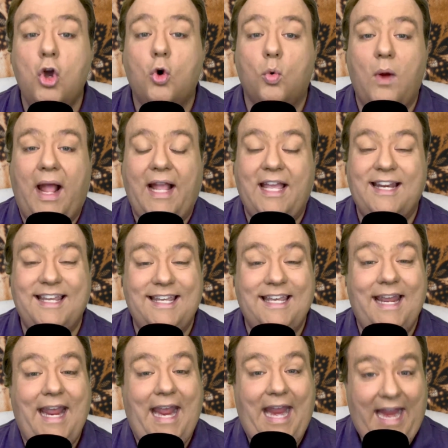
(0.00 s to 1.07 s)
Raggedy
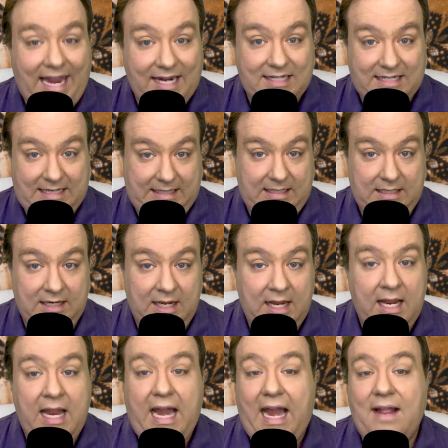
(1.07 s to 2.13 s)
Andy
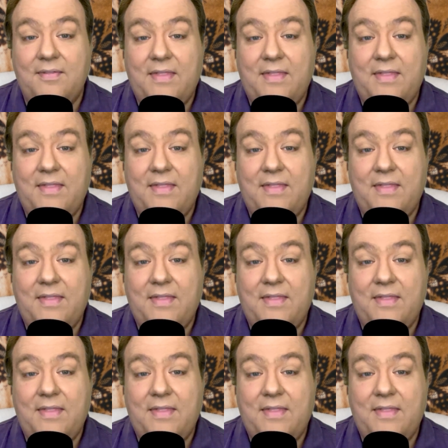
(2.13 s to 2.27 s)
and